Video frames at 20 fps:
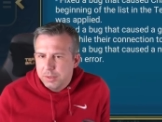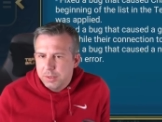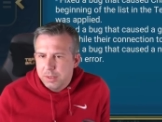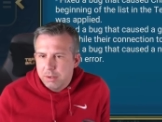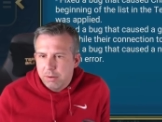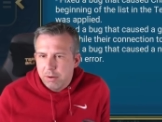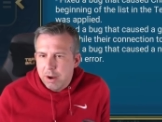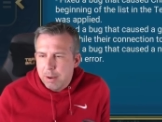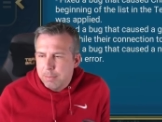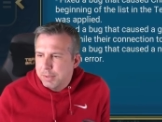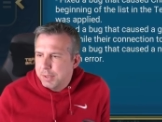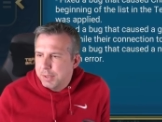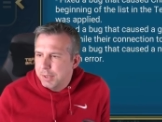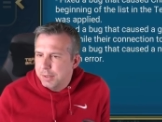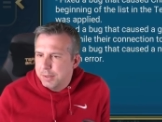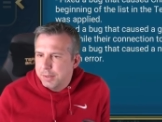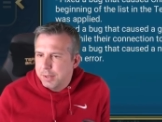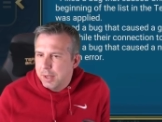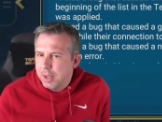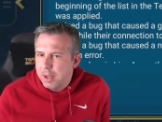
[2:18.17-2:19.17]

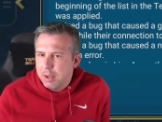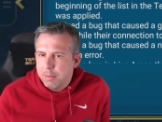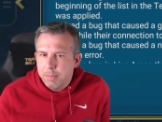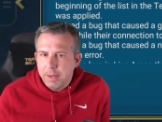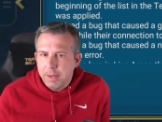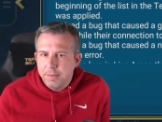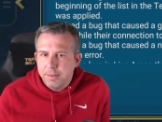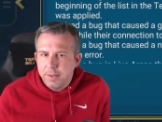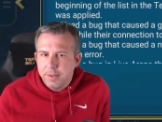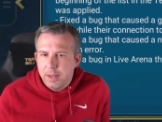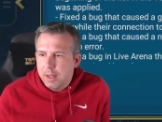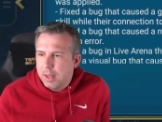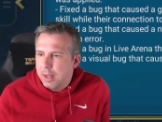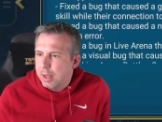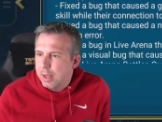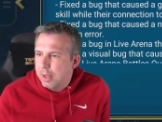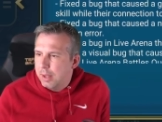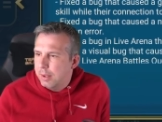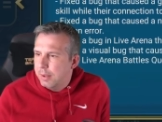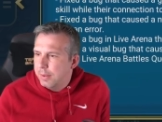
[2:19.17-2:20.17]
Scaramus' turn
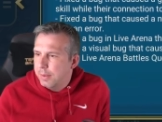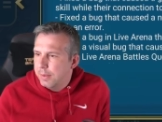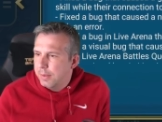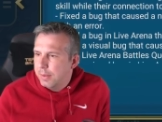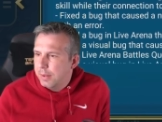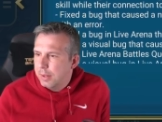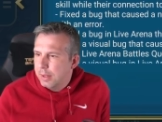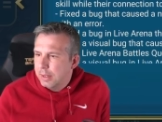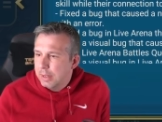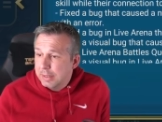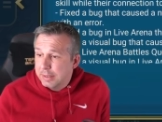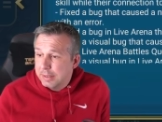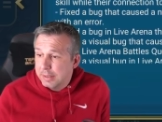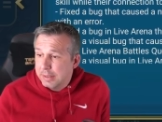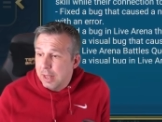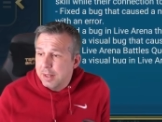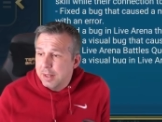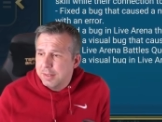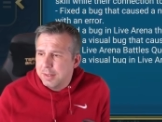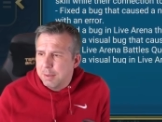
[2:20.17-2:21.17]
meter. There's
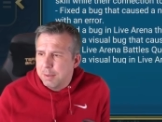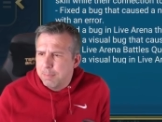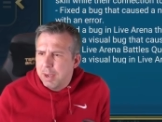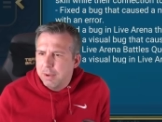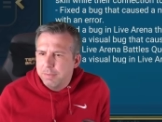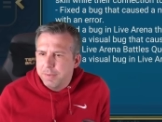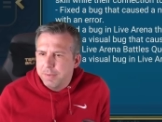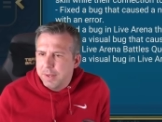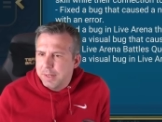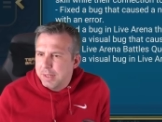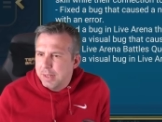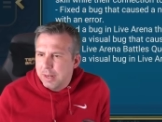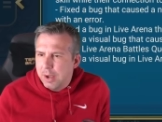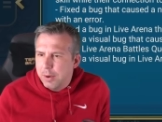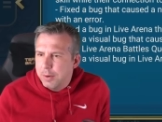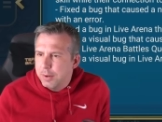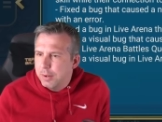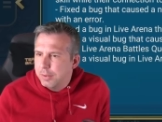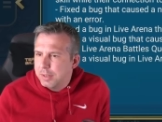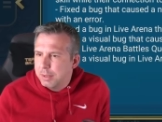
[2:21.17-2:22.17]
tons of bug fixing
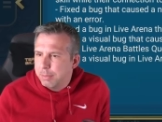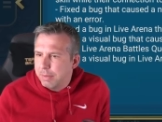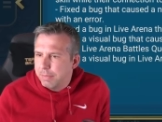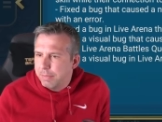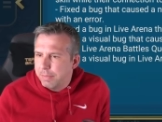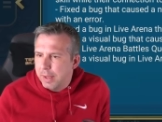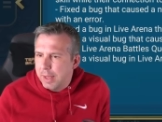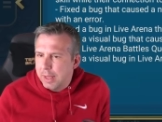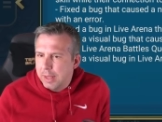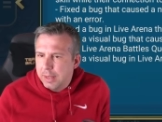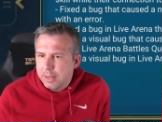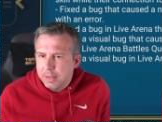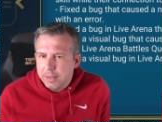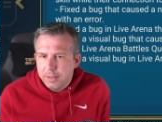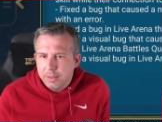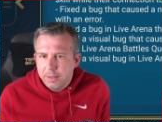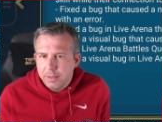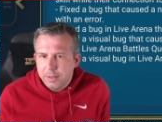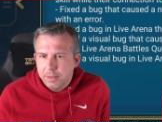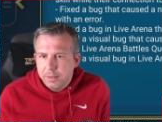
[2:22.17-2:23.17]
going on, to be fair.
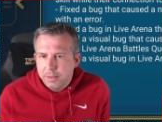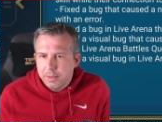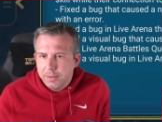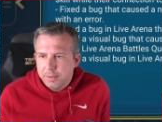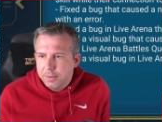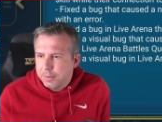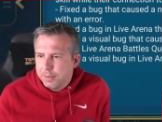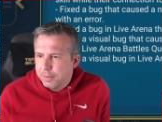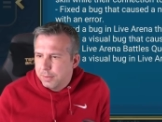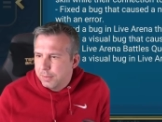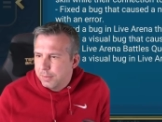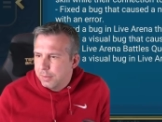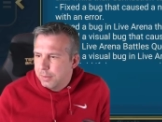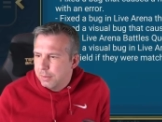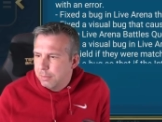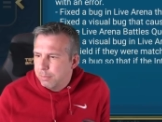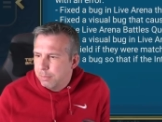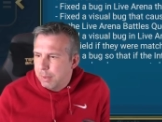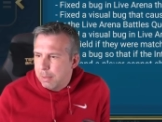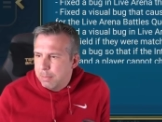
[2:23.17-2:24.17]

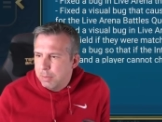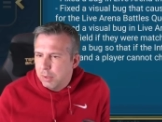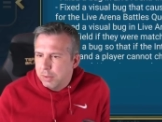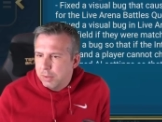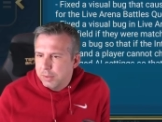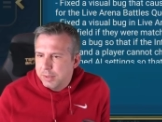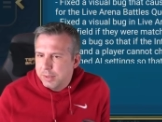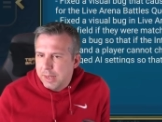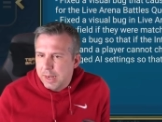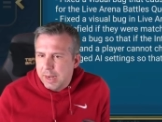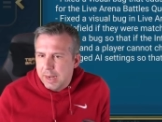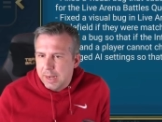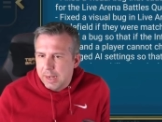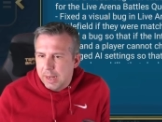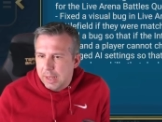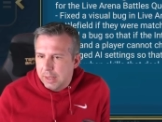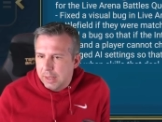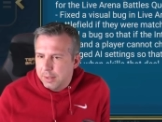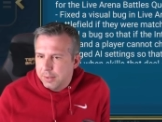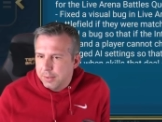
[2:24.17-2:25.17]
But I'm not seeing
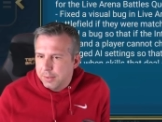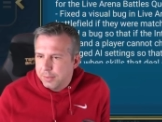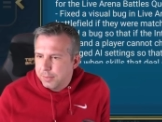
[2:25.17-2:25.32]
it.